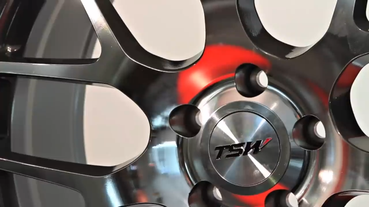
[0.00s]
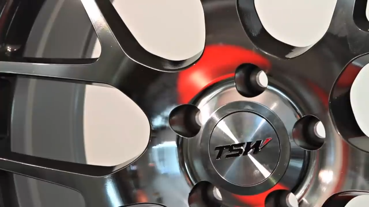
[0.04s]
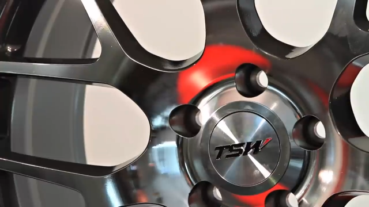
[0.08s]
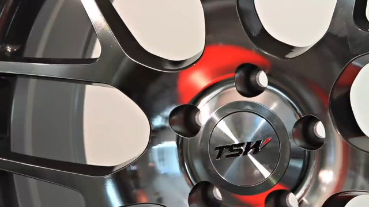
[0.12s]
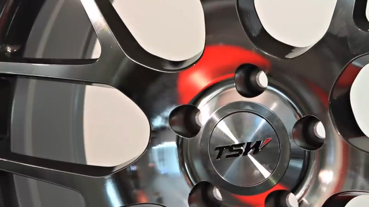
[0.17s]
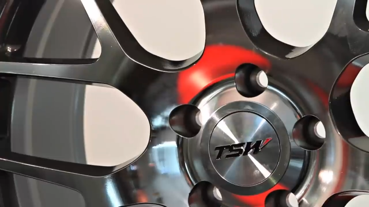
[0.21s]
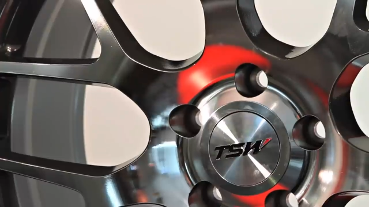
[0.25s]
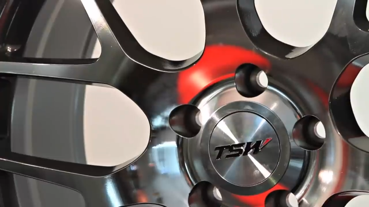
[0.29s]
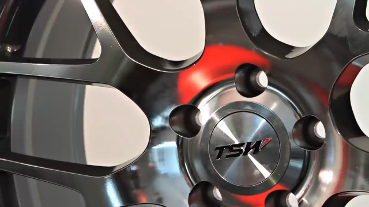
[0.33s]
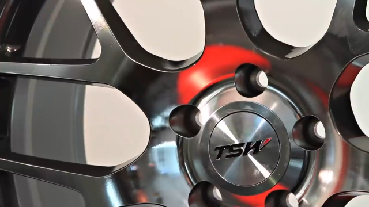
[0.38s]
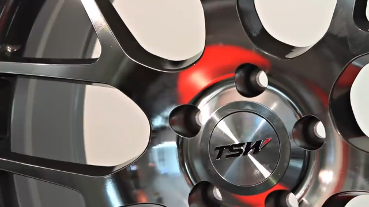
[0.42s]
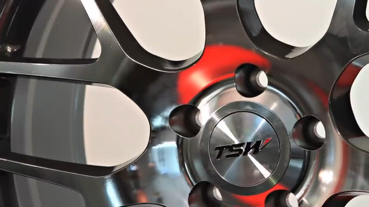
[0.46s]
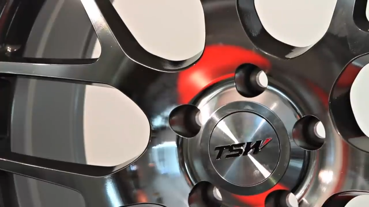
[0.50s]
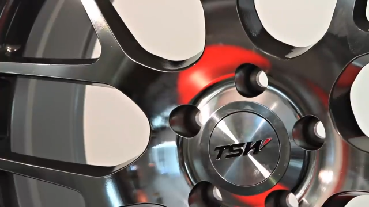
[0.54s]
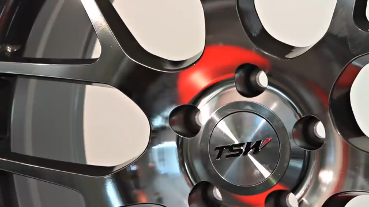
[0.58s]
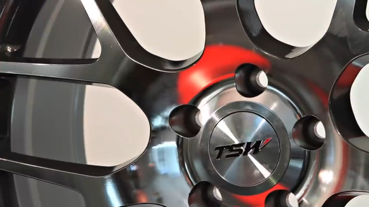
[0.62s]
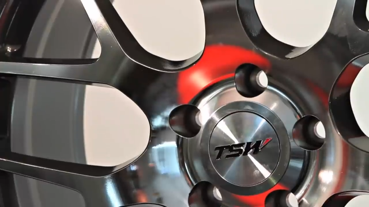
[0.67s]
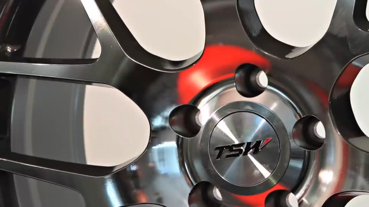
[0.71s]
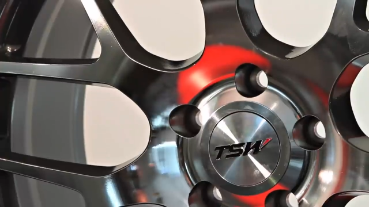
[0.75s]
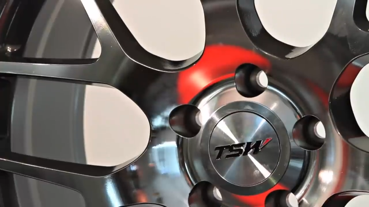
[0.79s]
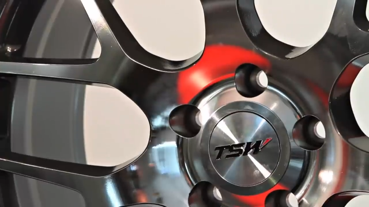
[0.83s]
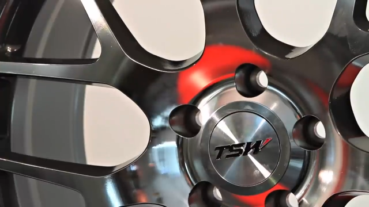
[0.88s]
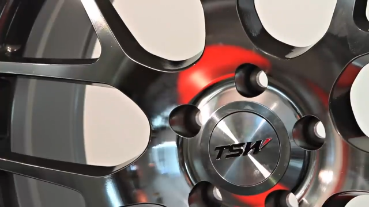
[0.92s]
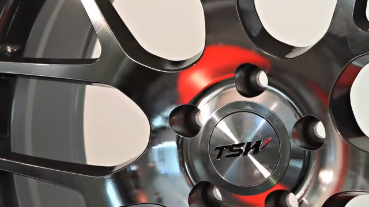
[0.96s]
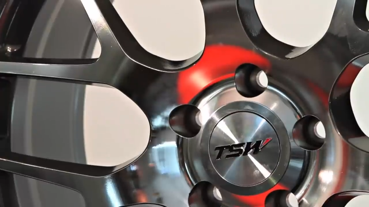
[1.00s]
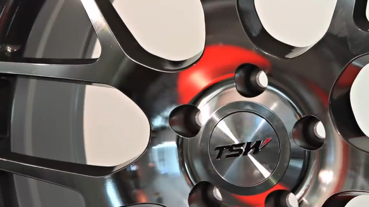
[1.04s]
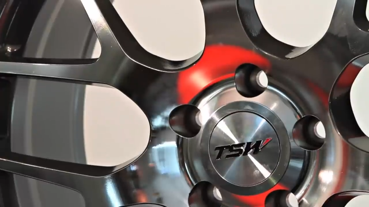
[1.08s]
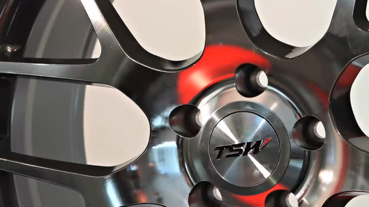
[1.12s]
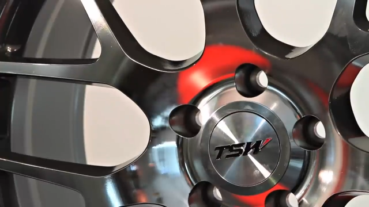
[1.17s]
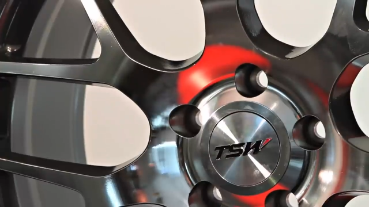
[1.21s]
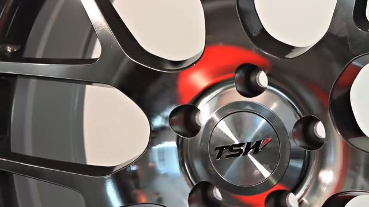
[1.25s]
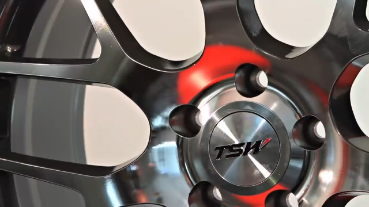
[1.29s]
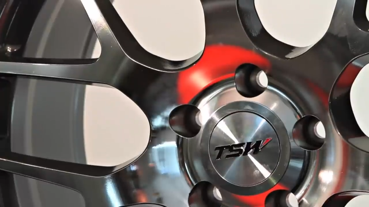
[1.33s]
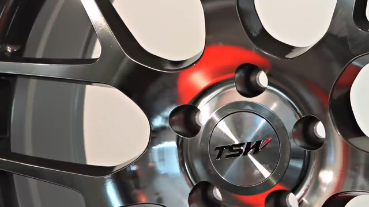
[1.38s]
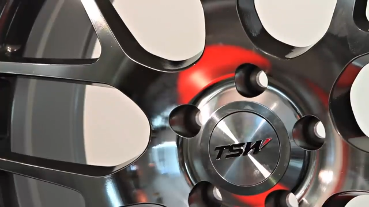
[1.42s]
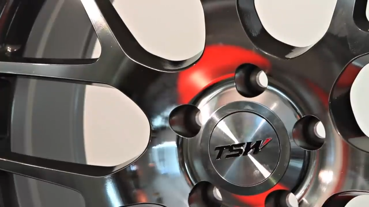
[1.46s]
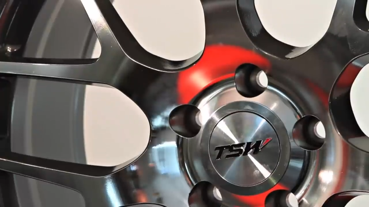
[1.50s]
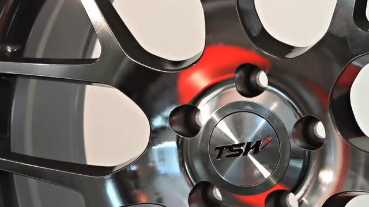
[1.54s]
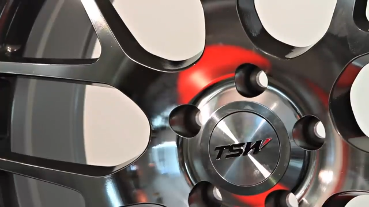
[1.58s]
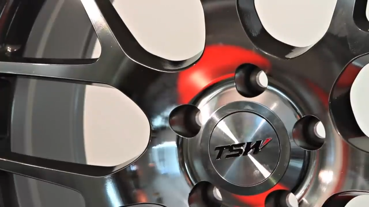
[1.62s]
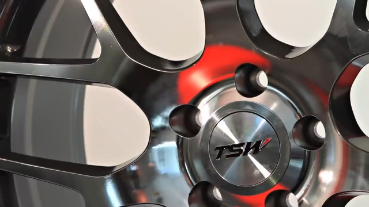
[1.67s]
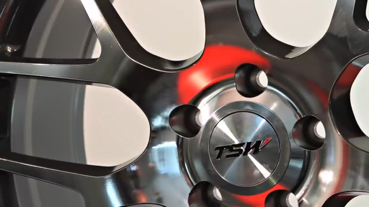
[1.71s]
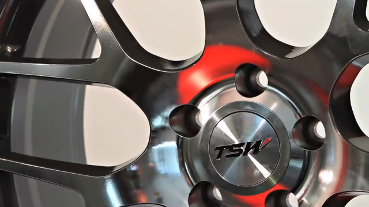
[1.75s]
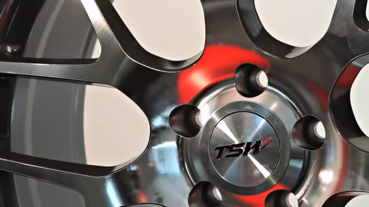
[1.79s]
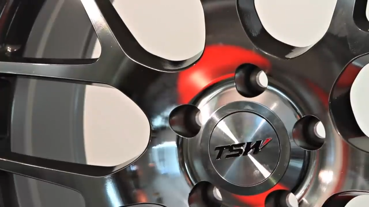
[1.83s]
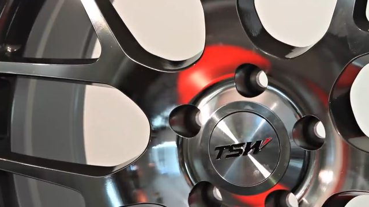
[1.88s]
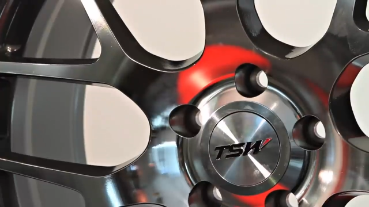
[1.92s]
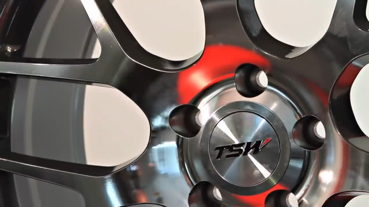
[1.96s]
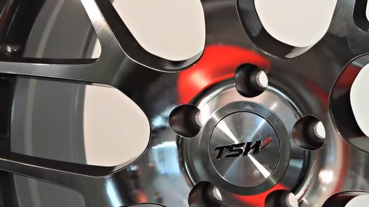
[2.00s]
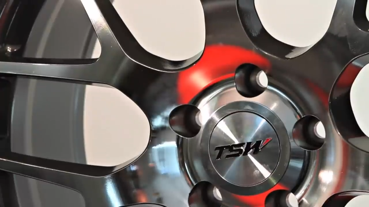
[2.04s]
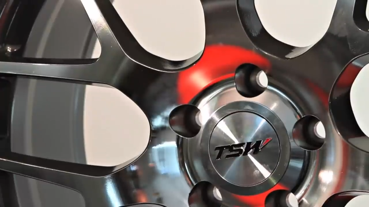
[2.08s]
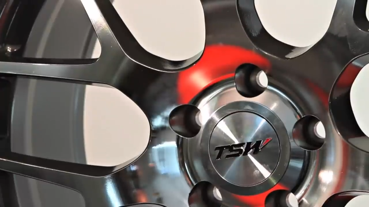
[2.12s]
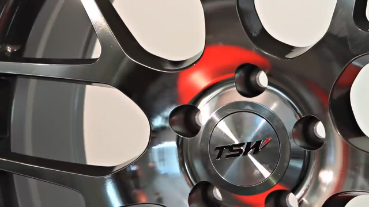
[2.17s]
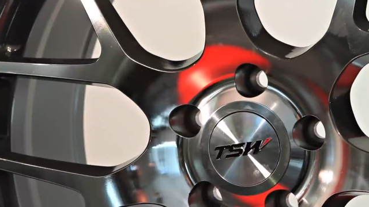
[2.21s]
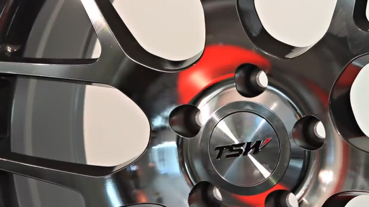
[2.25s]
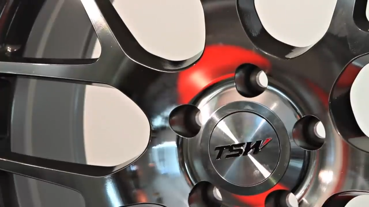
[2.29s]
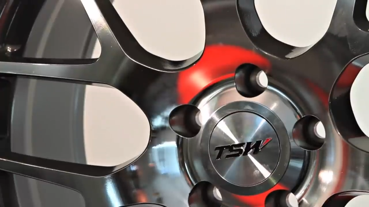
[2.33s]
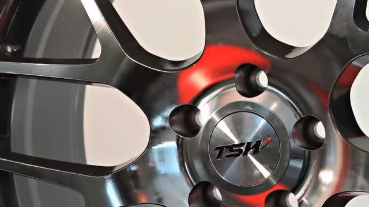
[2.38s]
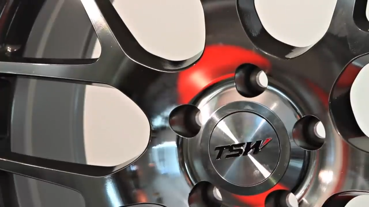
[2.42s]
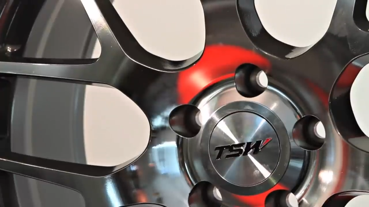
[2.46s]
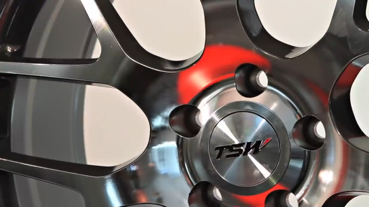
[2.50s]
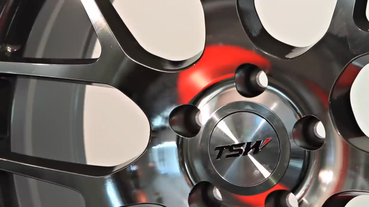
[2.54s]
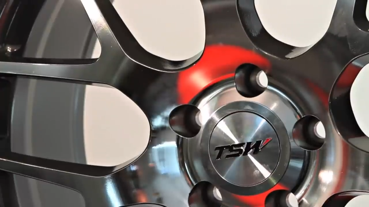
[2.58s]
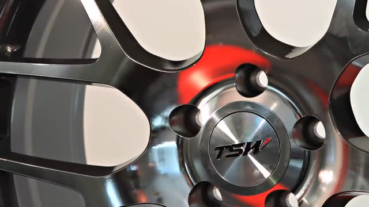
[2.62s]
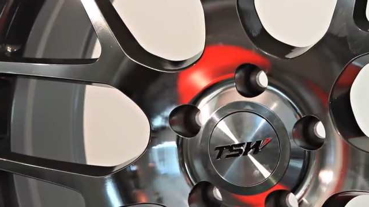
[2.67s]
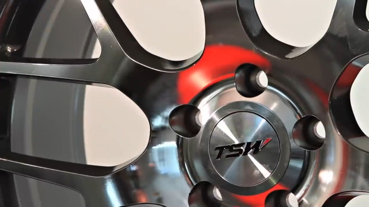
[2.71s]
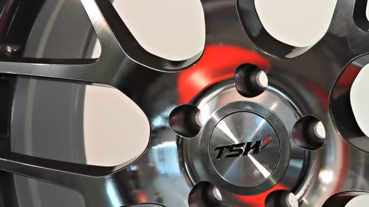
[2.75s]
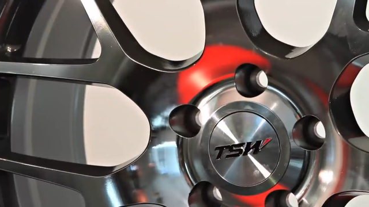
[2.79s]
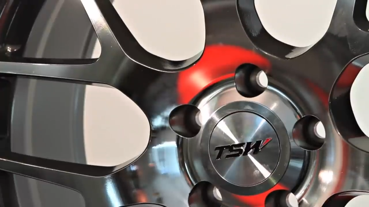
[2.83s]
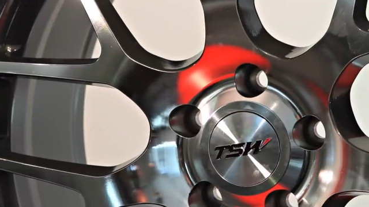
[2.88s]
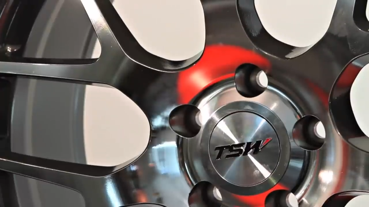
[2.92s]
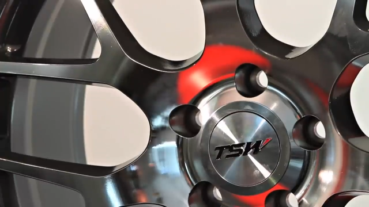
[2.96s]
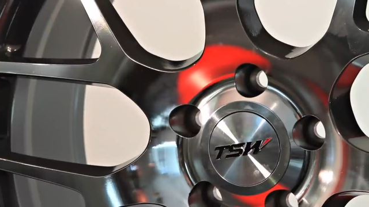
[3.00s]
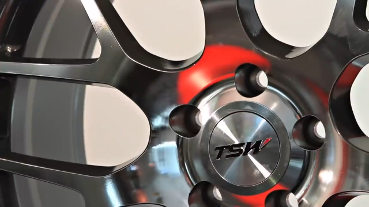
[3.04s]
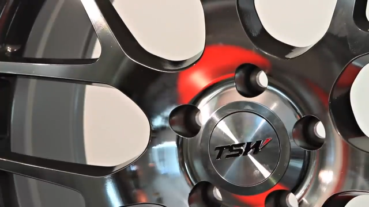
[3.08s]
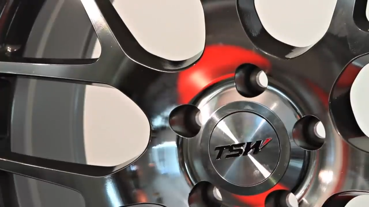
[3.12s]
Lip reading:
No face is visible, so there are no lips to read.